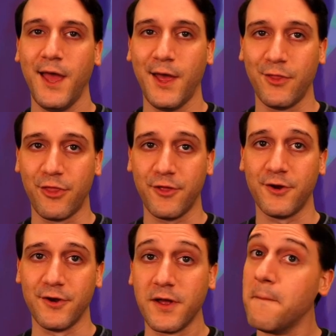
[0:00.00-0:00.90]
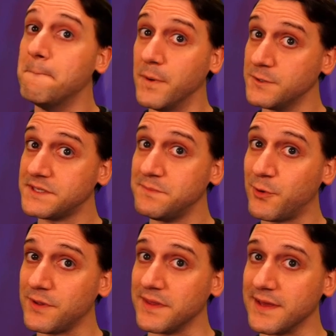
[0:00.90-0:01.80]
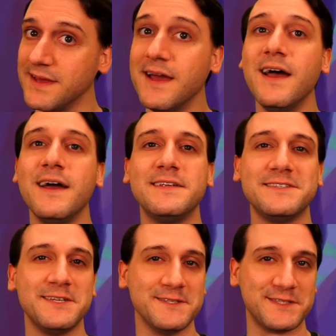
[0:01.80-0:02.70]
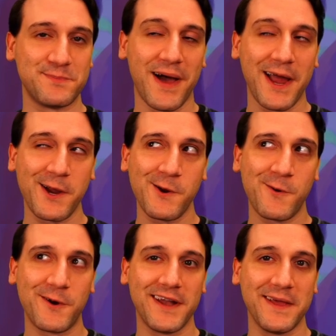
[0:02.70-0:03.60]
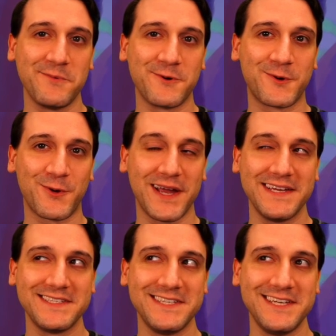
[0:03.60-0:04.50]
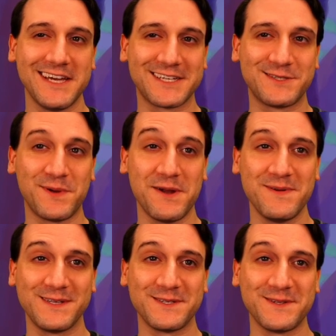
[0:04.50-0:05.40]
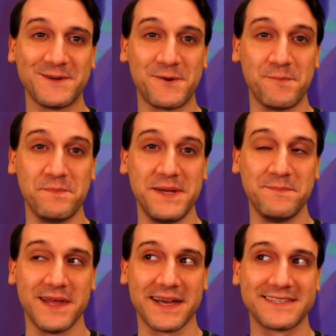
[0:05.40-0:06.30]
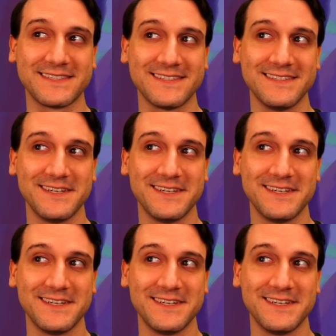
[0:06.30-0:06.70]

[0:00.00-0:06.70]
And third, most importantly, does it inspire or enable crazy experimental or meme decks?